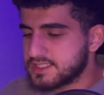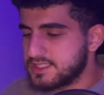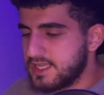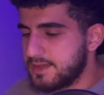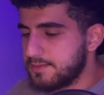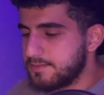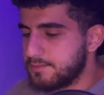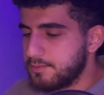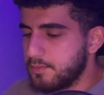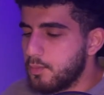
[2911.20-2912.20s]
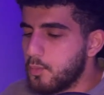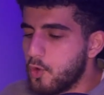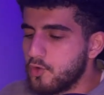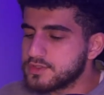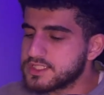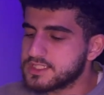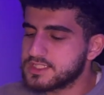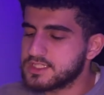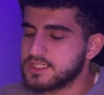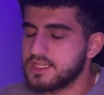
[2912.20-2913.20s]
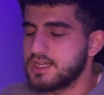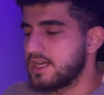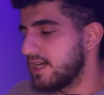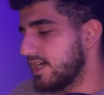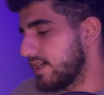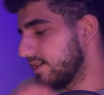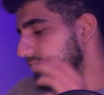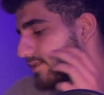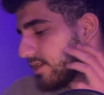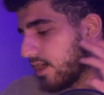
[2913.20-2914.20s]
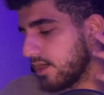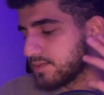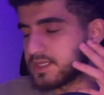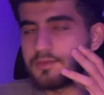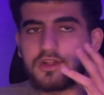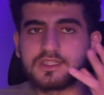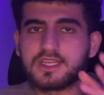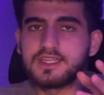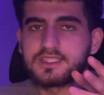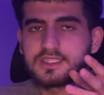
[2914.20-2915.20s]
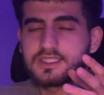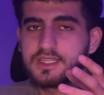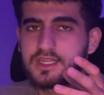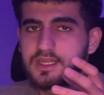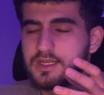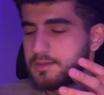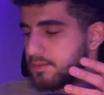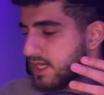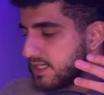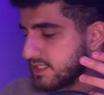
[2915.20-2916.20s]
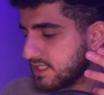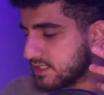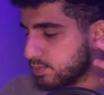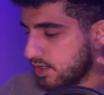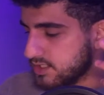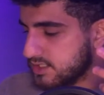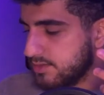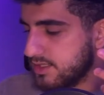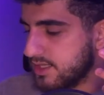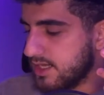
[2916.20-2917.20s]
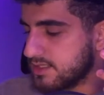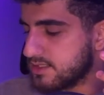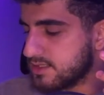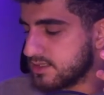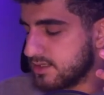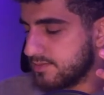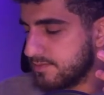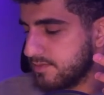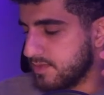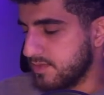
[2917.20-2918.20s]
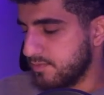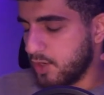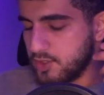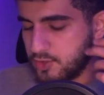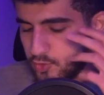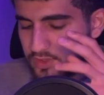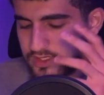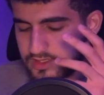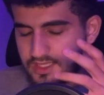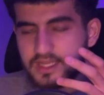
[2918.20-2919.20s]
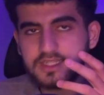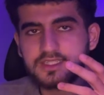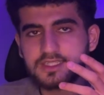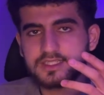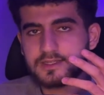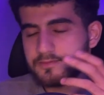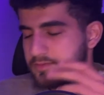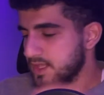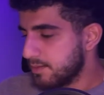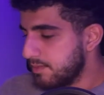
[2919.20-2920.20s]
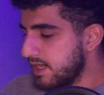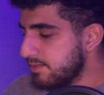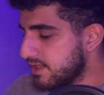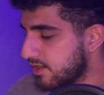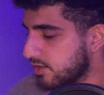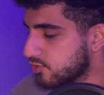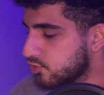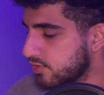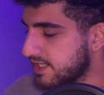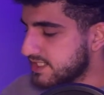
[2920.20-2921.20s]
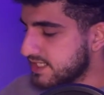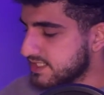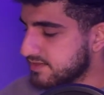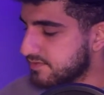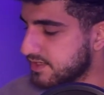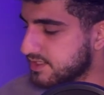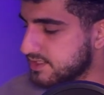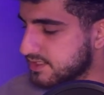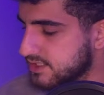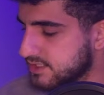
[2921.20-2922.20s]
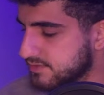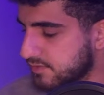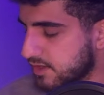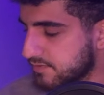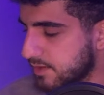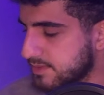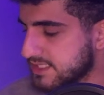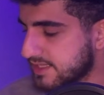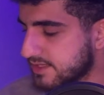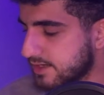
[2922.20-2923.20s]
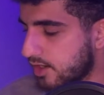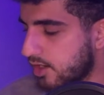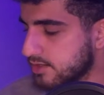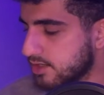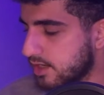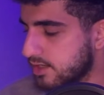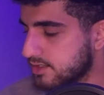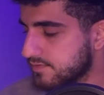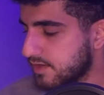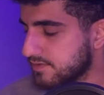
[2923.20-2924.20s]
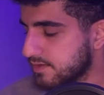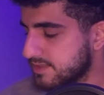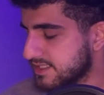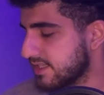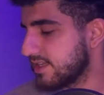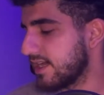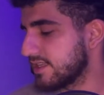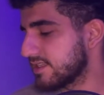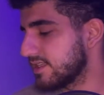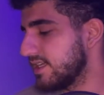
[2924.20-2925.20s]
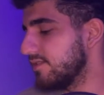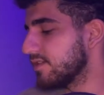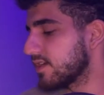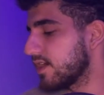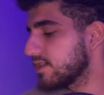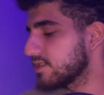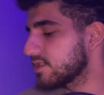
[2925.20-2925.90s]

the most optimal case, because it is possible that by doing this, maybe there are 2 adjacent vertices, one of them is at an odd height, one of them is at an even height.